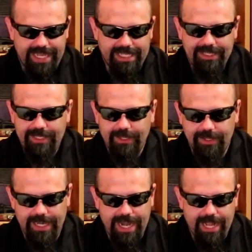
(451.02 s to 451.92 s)
In
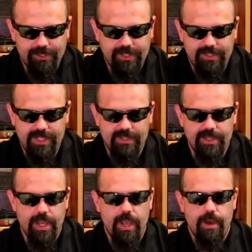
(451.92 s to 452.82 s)
here it actually
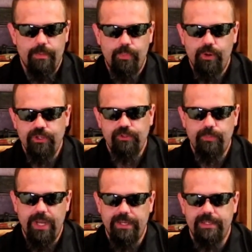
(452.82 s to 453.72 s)
says push
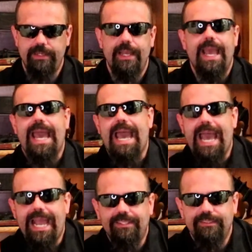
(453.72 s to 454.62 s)
button
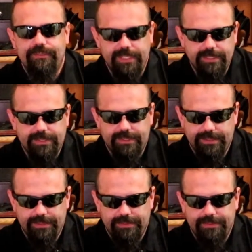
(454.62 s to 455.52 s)
activates